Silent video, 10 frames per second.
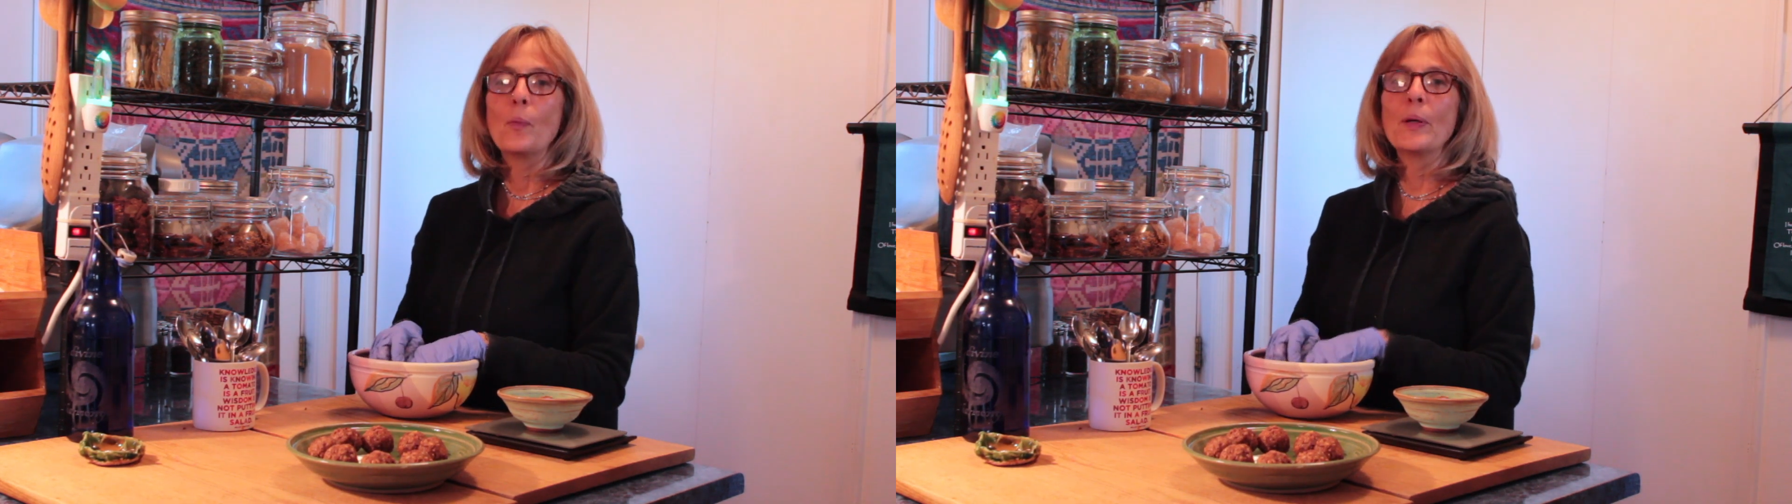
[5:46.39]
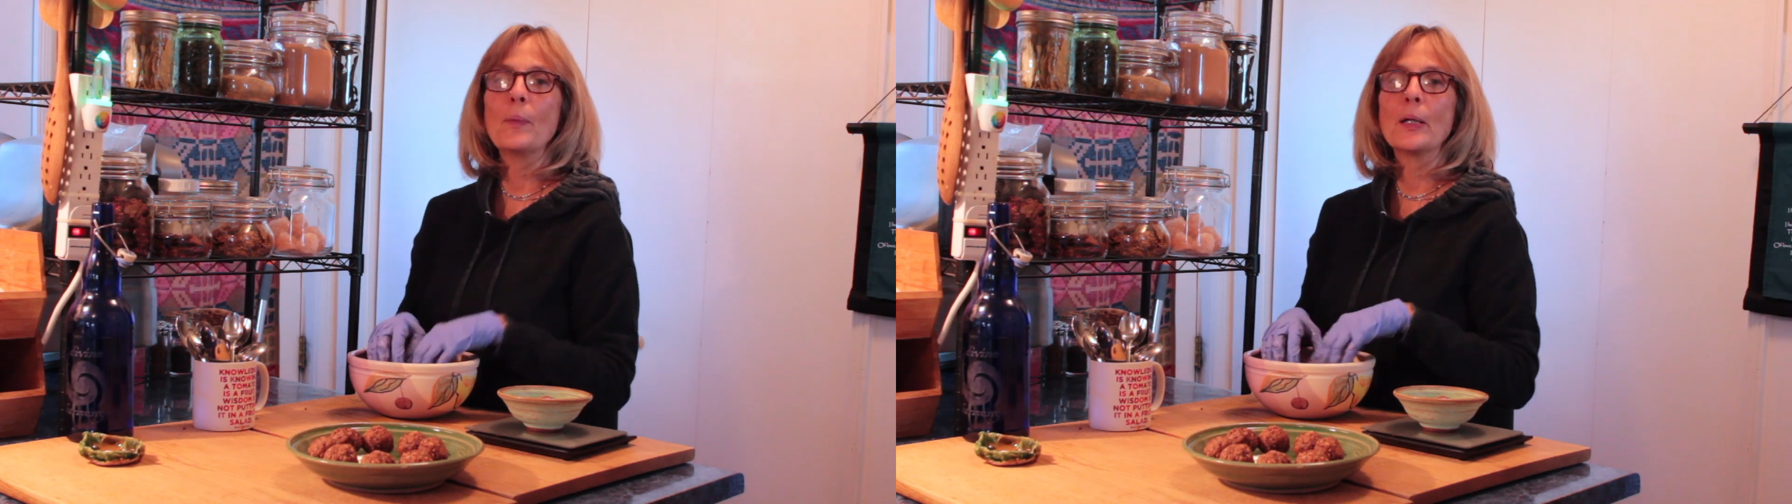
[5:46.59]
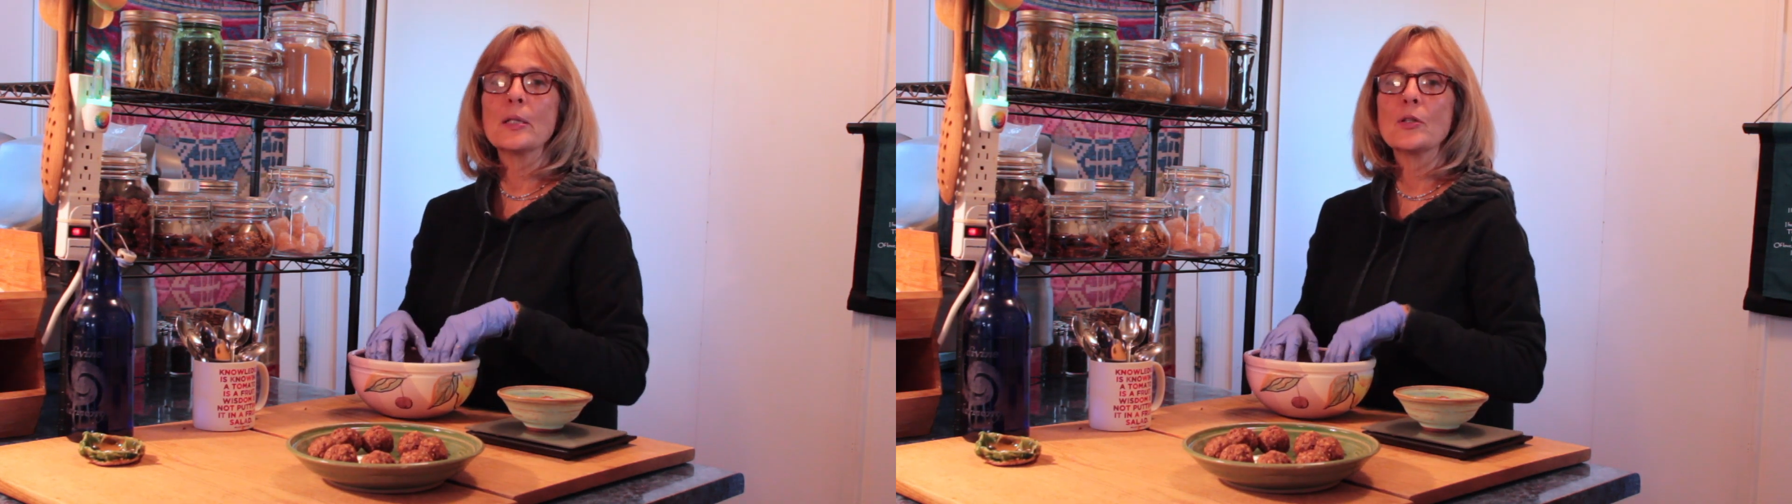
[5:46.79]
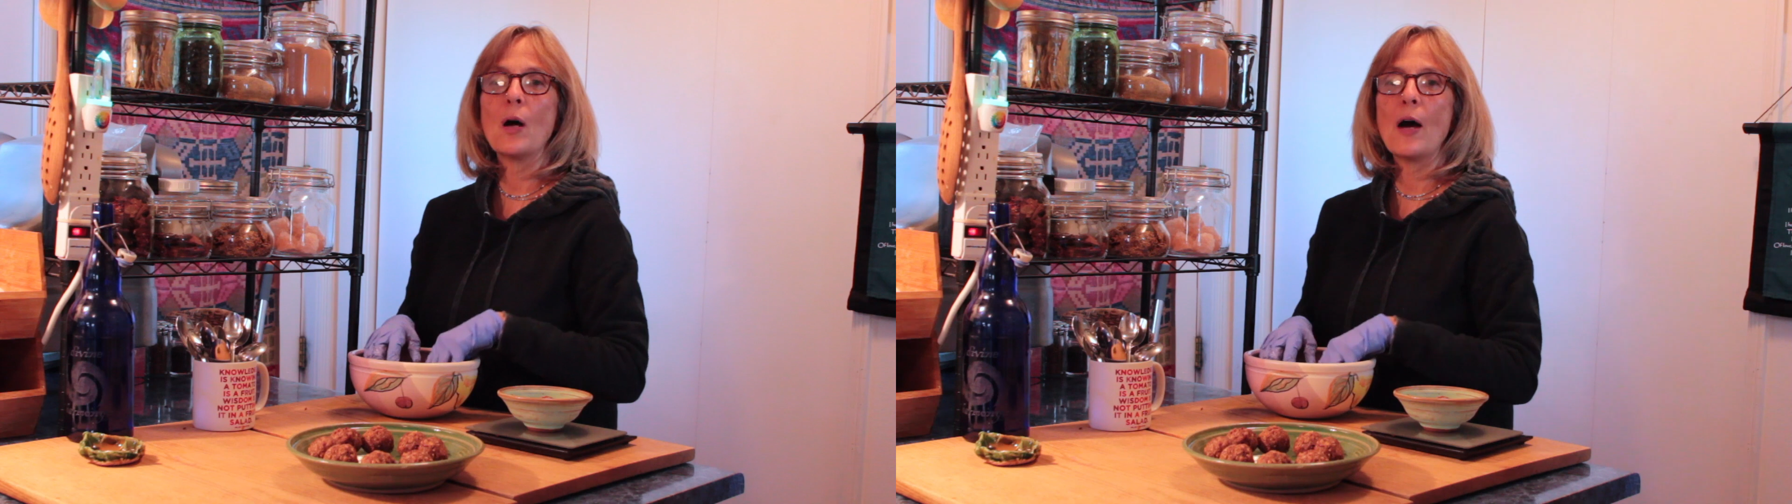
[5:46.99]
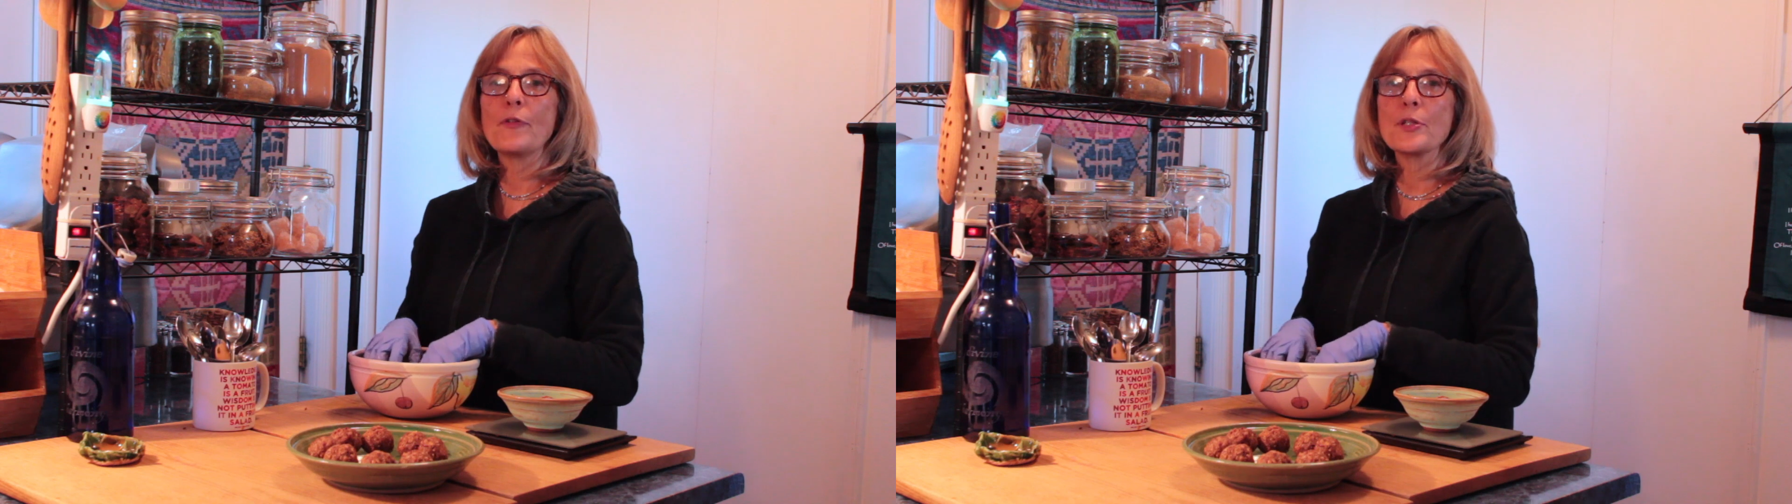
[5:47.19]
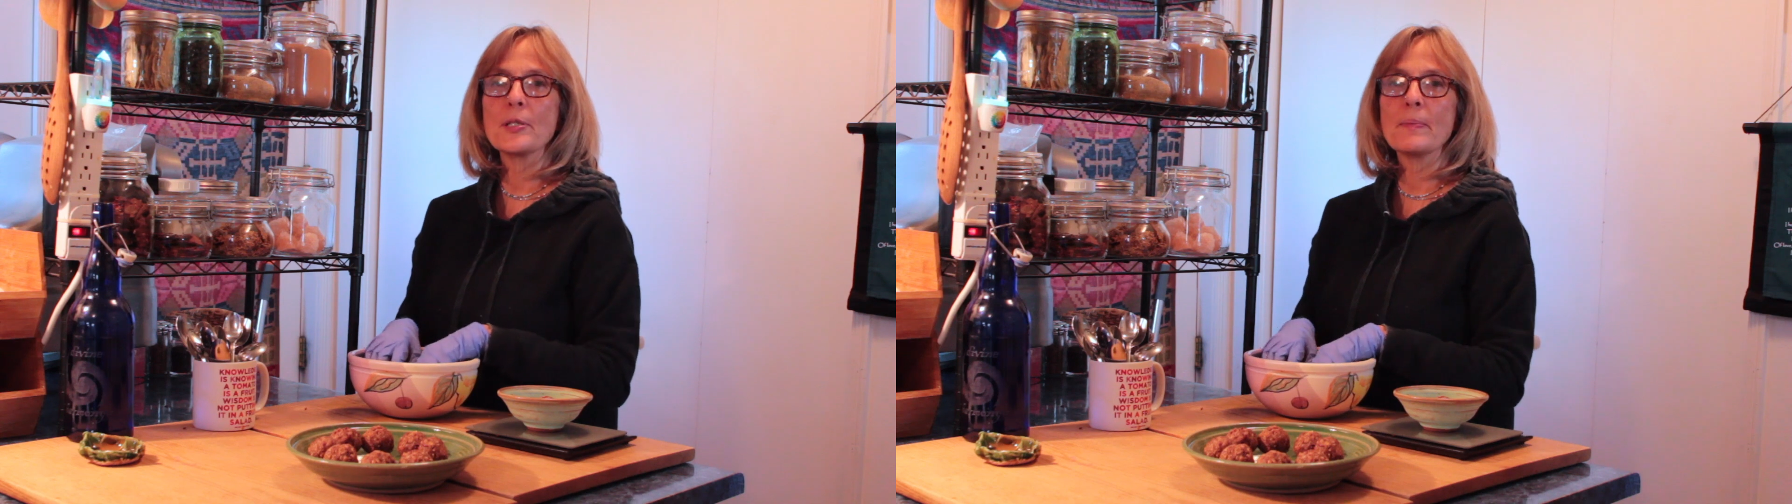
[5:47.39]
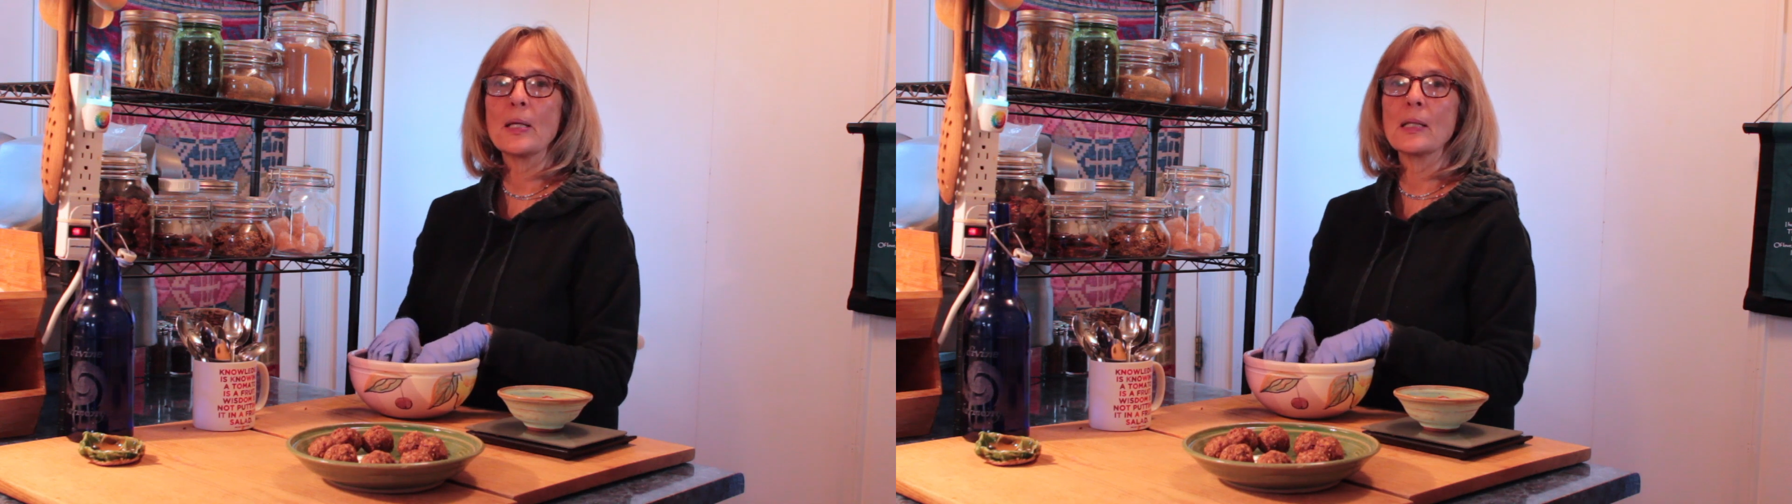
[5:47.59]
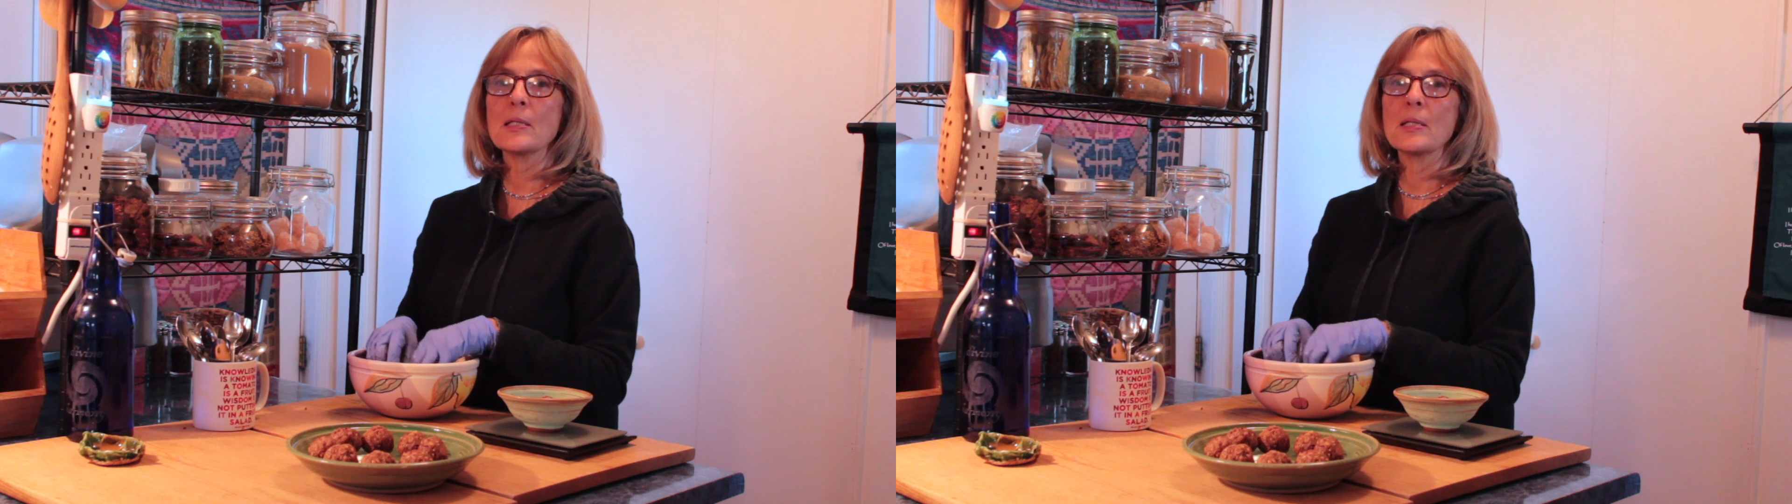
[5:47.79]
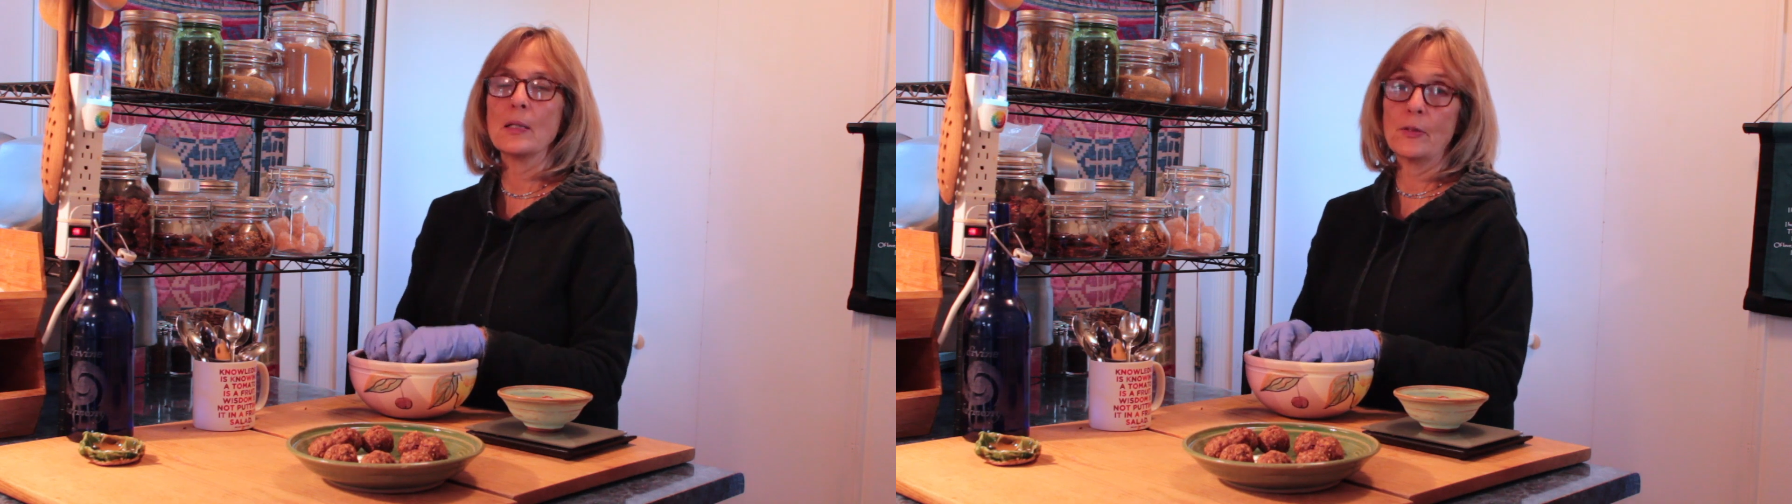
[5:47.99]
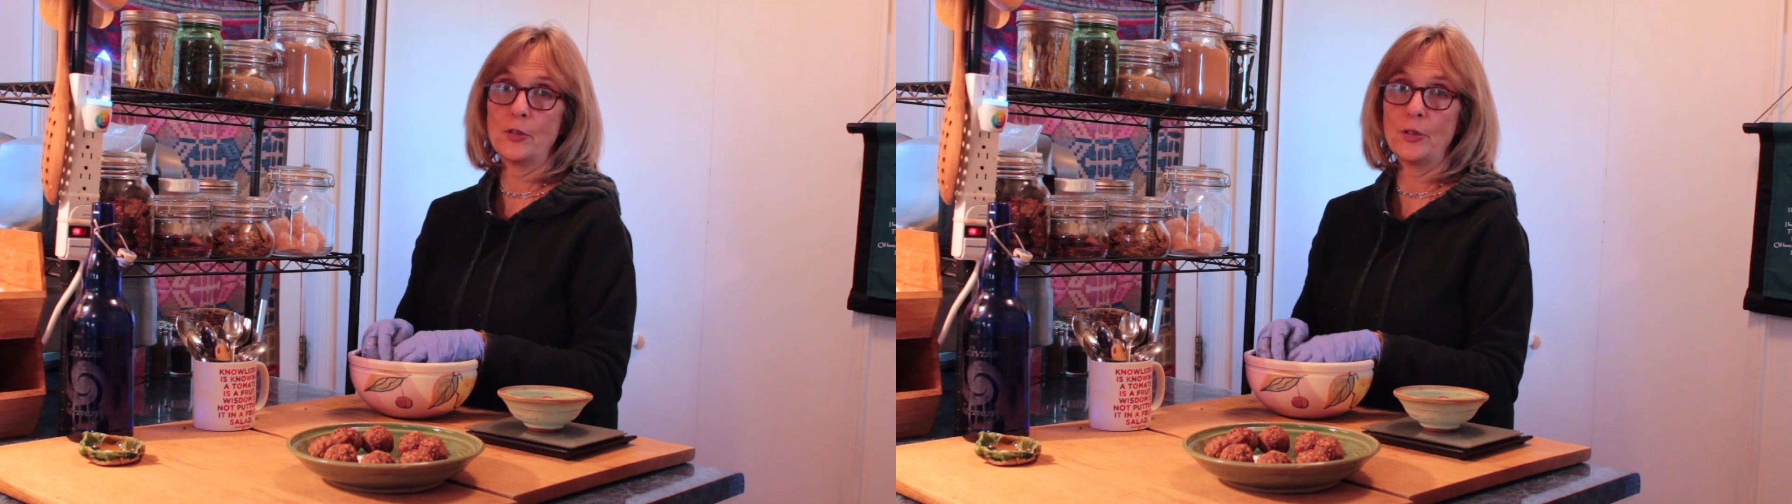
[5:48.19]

We wanted to offer some things